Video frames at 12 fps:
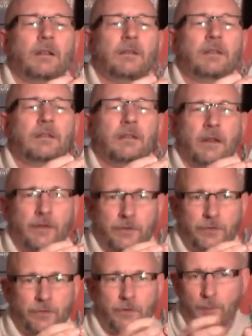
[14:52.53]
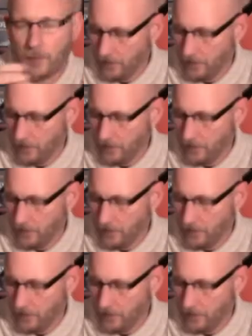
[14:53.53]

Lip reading: This is another troop.